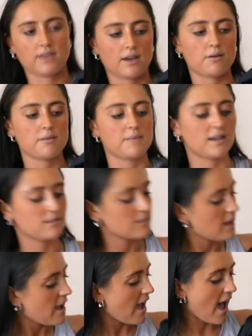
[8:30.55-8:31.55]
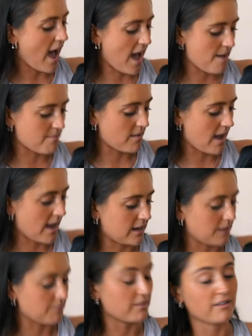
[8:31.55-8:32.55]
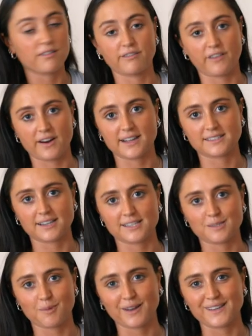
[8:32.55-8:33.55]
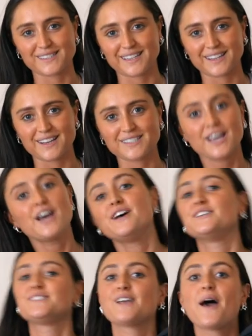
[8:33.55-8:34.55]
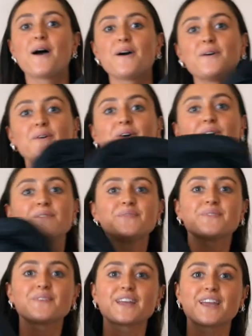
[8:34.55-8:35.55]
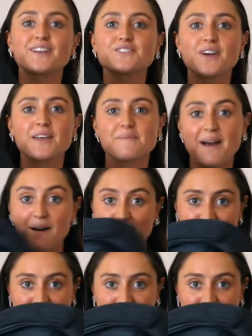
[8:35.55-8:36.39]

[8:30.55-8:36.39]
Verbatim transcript: If you go with me. Yeah, yeah. And I'm very excited about using those. So we're gonna go and try them out.